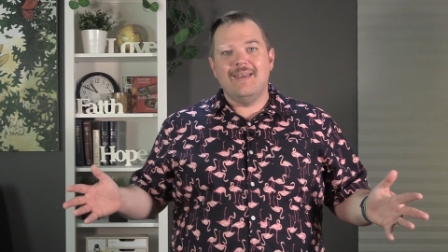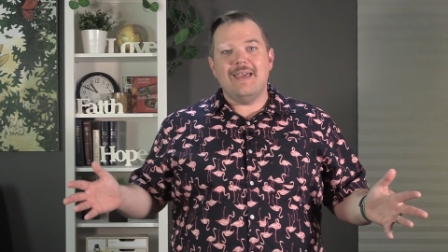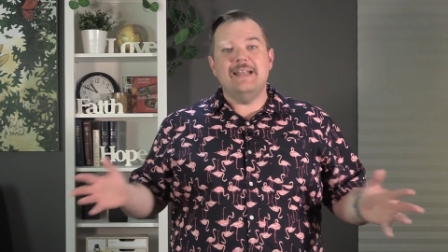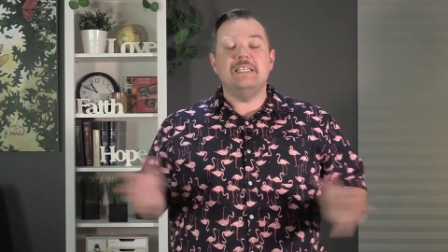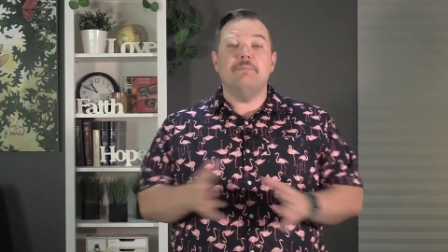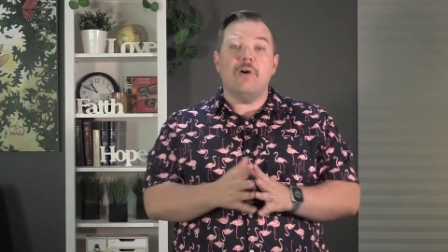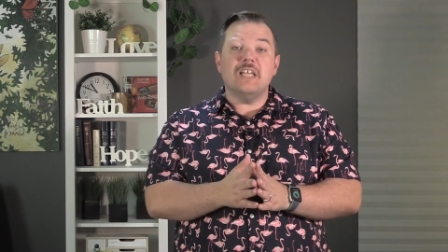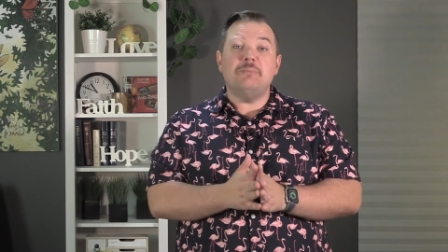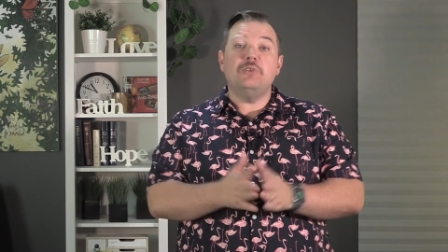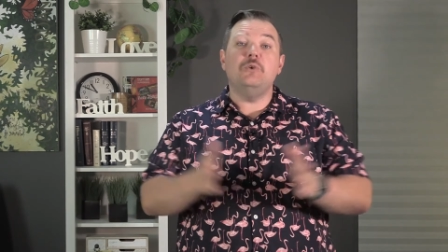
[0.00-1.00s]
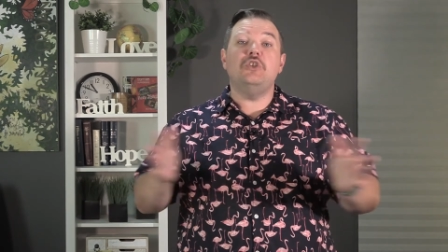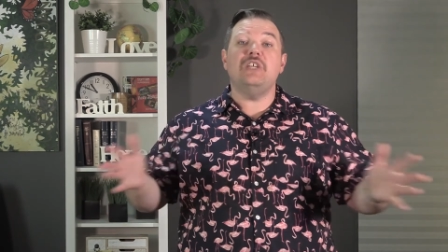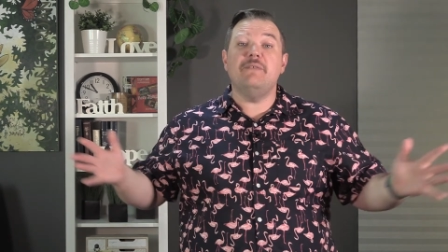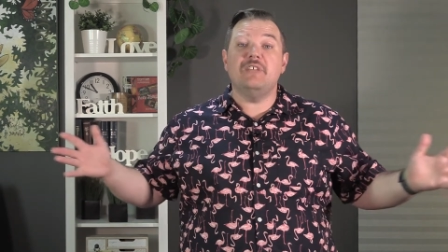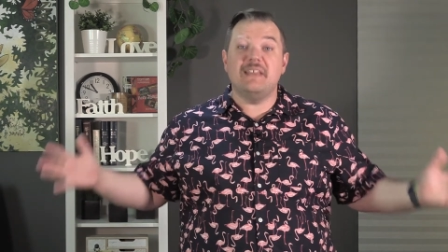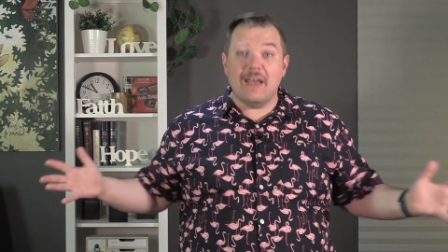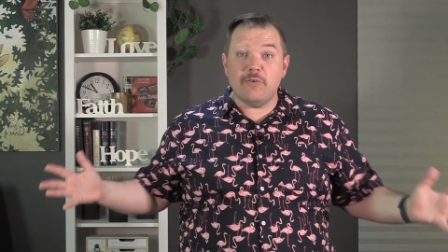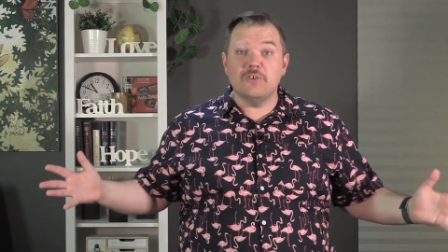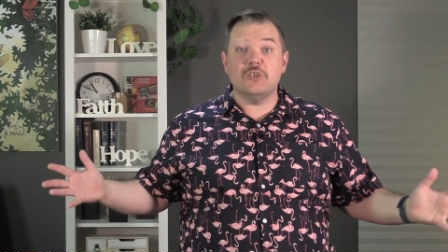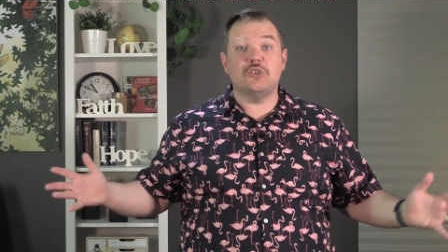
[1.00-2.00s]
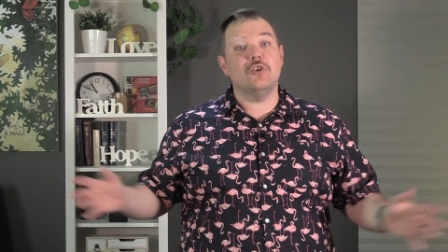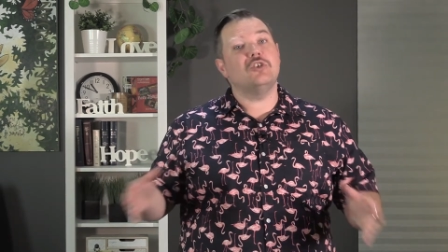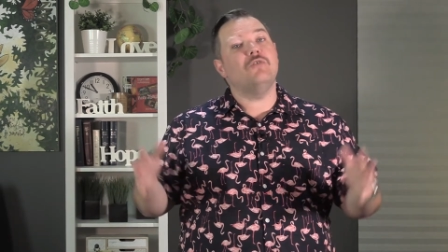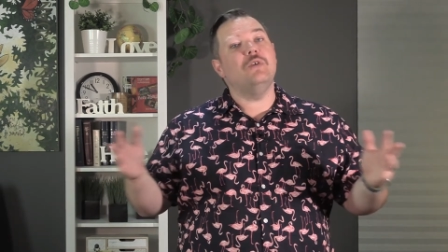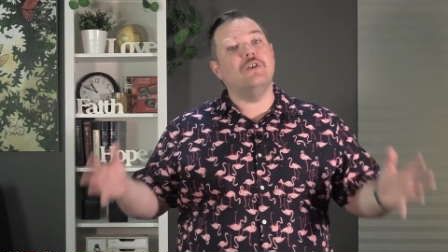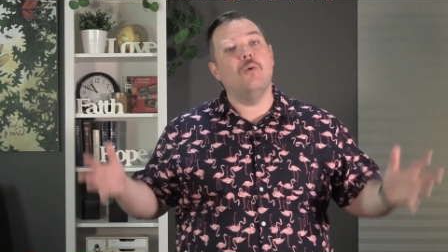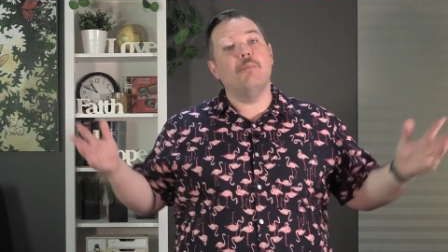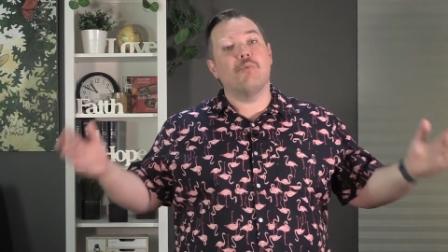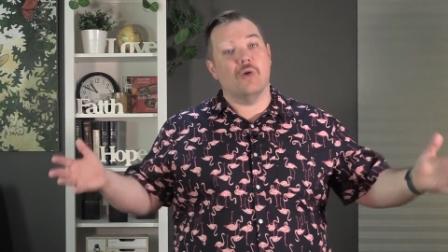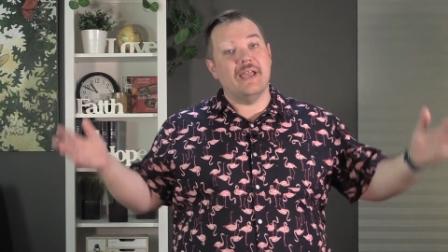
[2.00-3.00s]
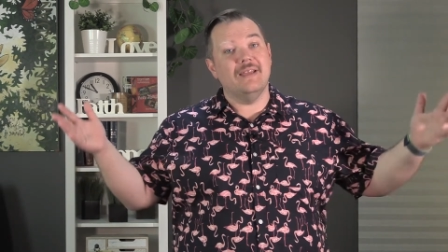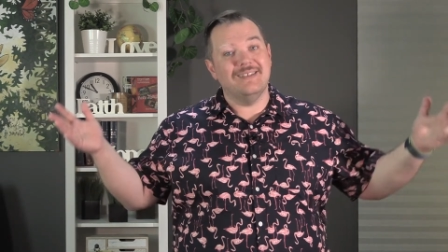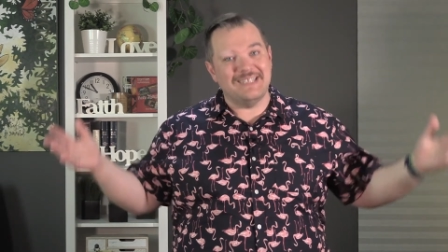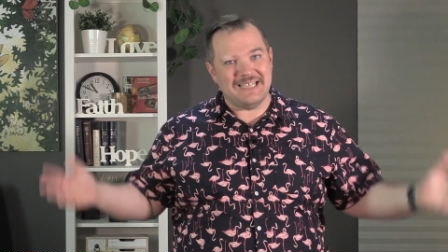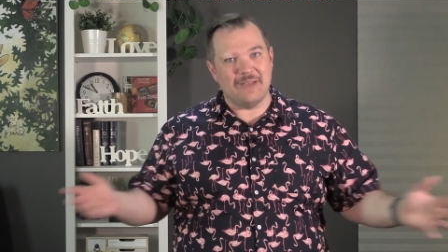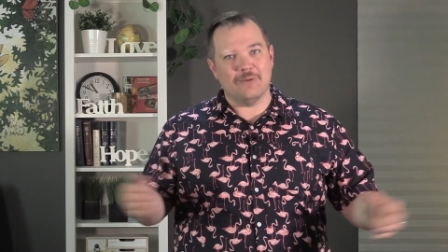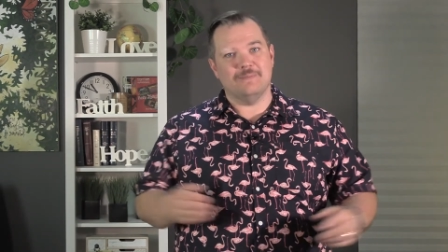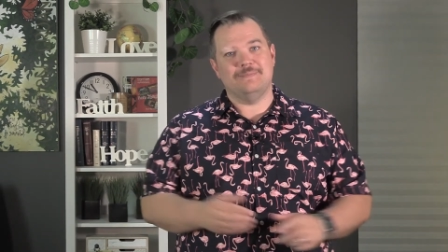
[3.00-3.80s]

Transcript: And it's impossible to achieve together as a church if we don't pray together.